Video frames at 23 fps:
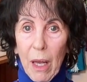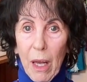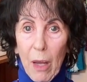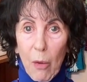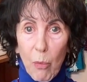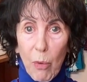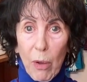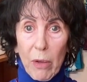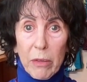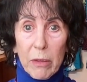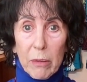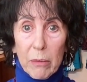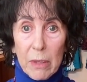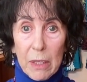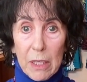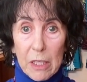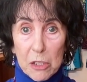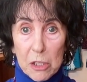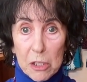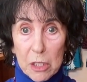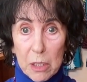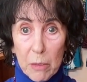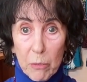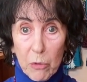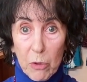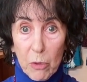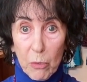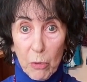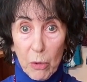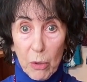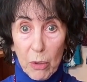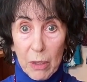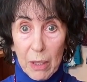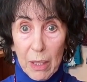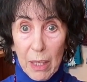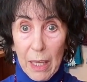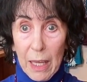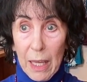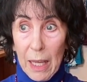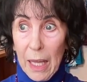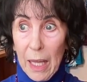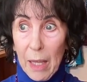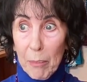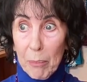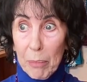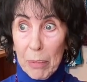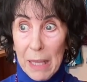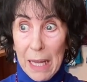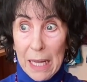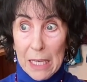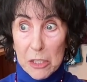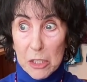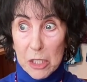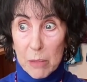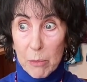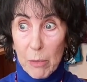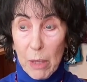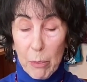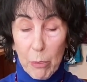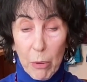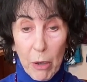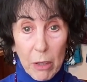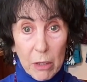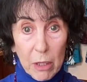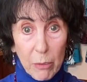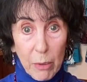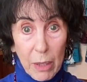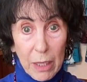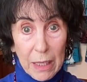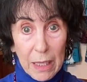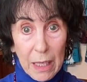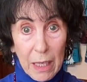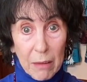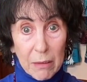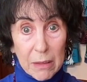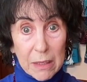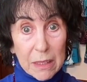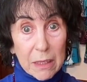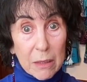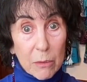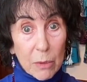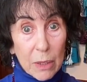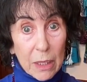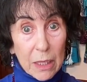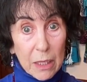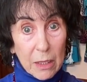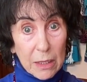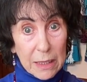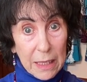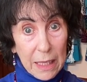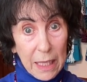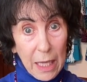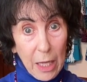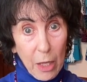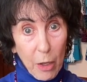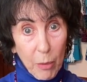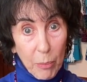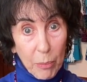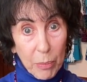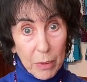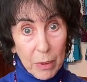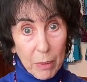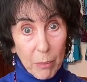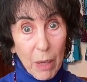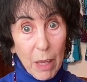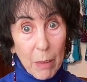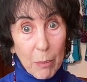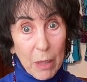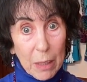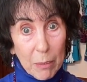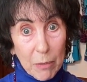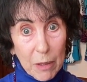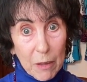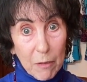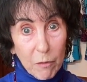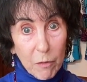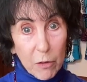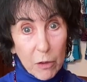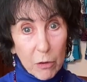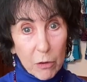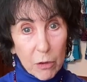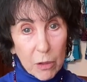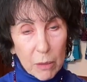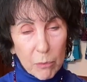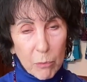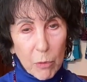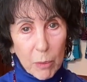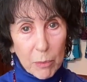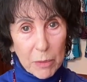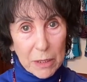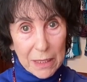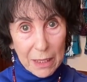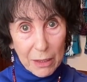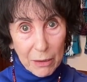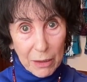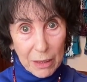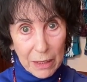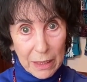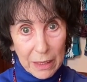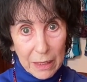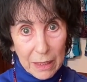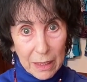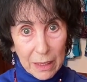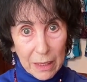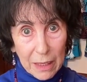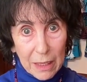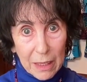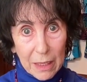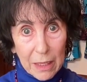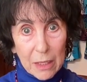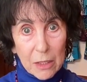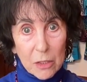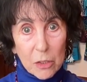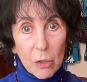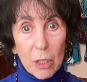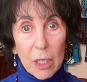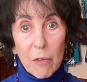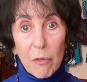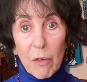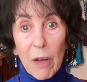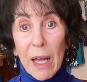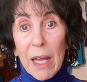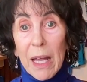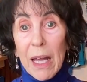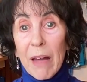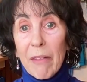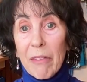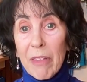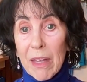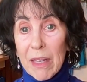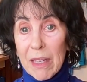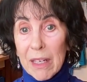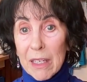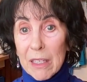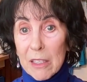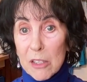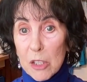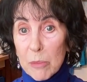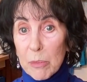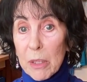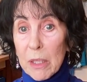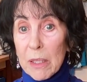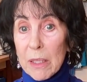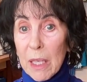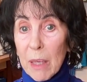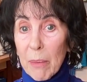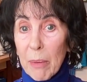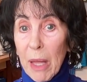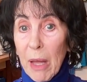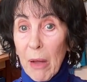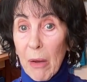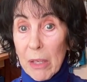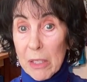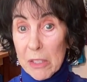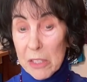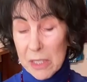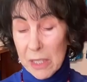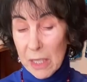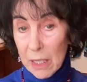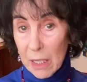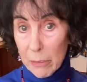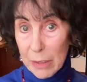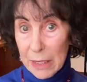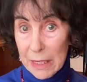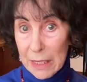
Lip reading: I want the relationship to work, and blasting my partner right now isn't really going to help. It might make me feel good momentarily. So if I have that energy build up, how else can I